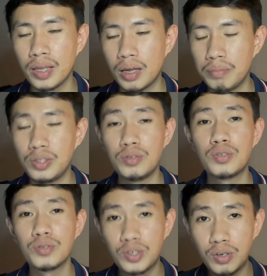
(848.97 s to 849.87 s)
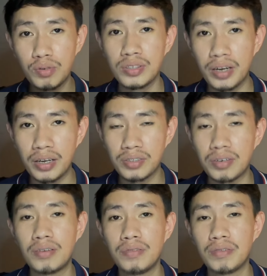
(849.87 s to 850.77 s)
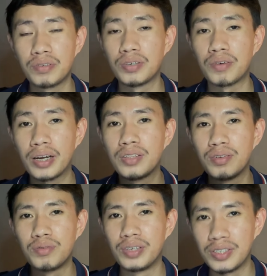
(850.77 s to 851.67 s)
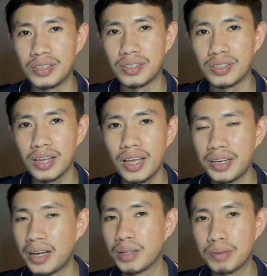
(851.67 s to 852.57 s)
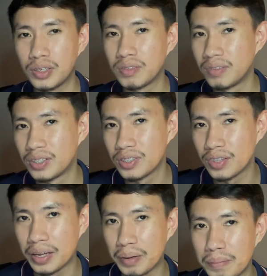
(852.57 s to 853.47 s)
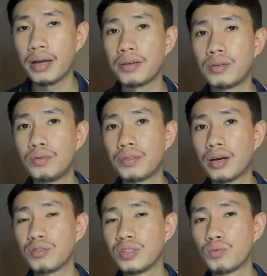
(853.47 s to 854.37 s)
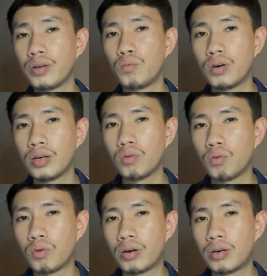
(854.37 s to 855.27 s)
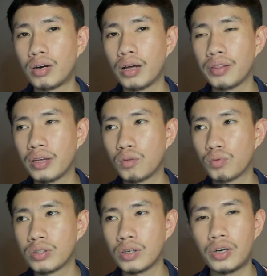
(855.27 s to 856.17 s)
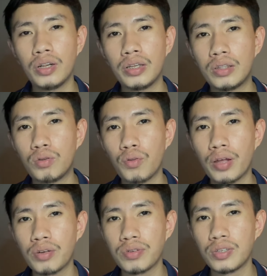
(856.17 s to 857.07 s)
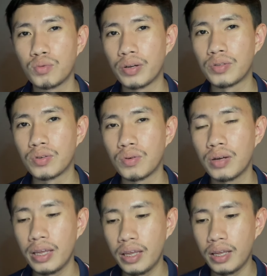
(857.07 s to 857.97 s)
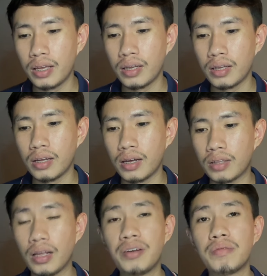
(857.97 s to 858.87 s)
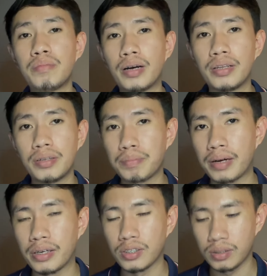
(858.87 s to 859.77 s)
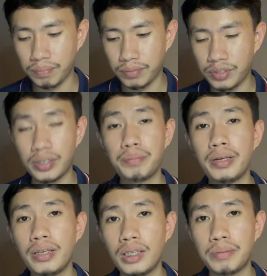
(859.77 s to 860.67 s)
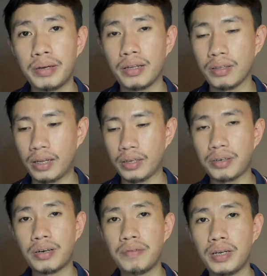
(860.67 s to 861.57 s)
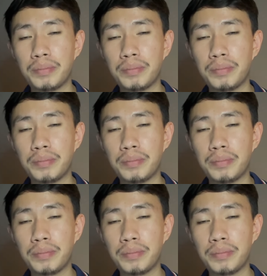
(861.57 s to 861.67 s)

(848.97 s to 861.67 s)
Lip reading: I mean, you should choose the SRV for the right reasons, not because of this thing. Back in 2021, or I think it was early 2022, a client of mine in the past sent me an email like, Kervin,